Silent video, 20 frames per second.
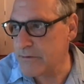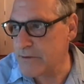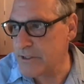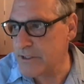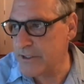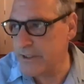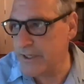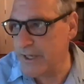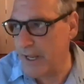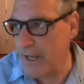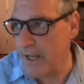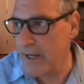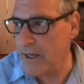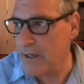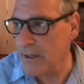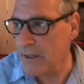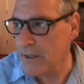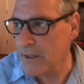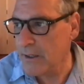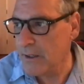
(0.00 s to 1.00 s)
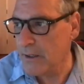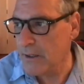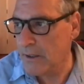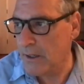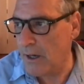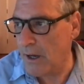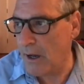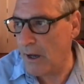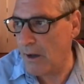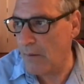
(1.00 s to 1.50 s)
today,
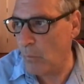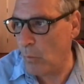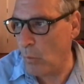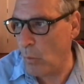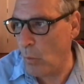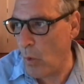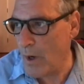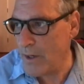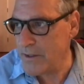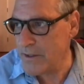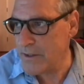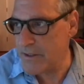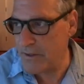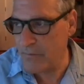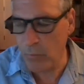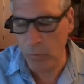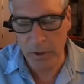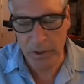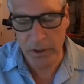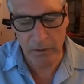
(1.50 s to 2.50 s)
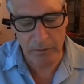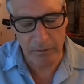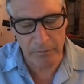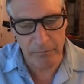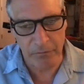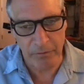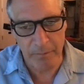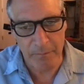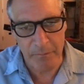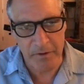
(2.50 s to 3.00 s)
what did we
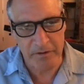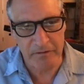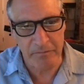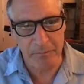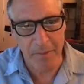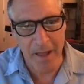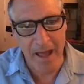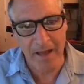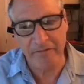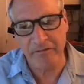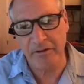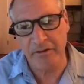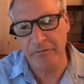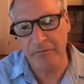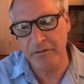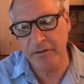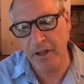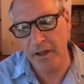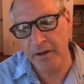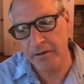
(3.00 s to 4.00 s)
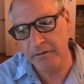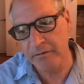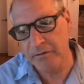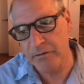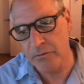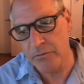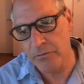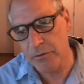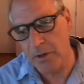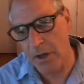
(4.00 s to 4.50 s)
learn from these massive studies
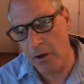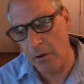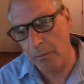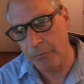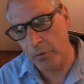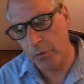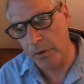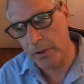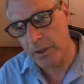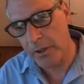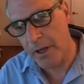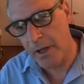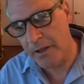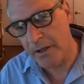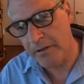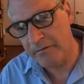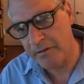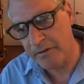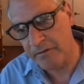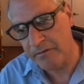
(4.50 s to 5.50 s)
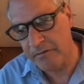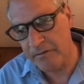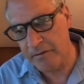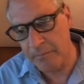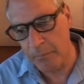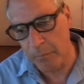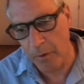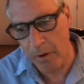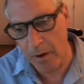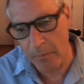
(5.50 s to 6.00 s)
you helped organize in
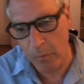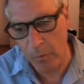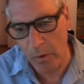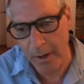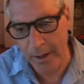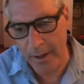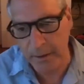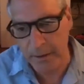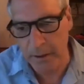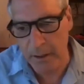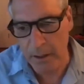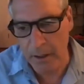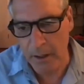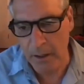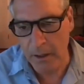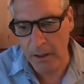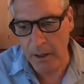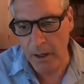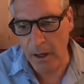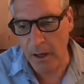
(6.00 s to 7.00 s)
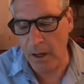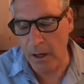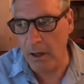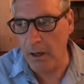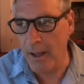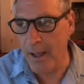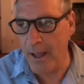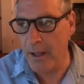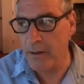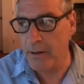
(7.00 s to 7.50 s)
Zimbabwe
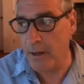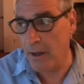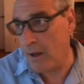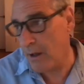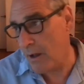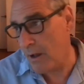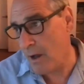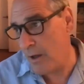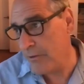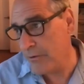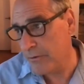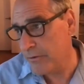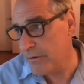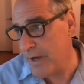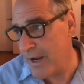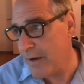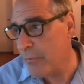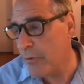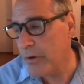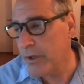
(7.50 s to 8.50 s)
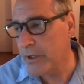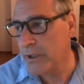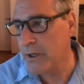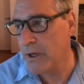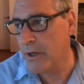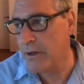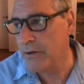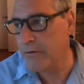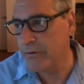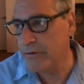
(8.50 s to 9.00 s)
and other neighboring
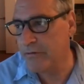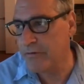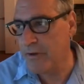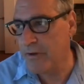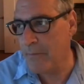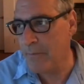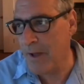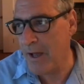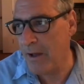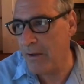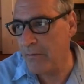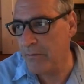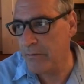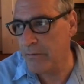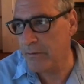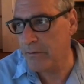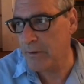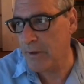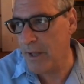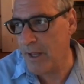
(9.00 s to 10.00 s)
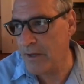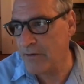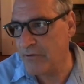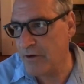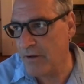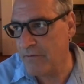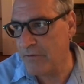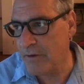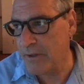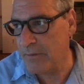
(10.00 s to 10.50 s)
countries about
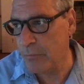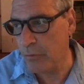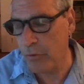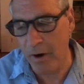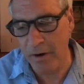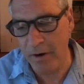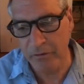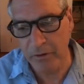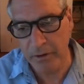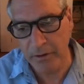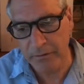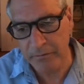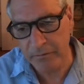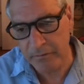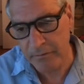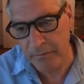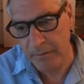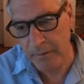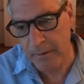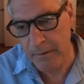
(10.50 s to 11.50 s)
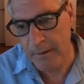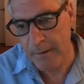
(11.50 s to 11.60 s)
HIV prevalence?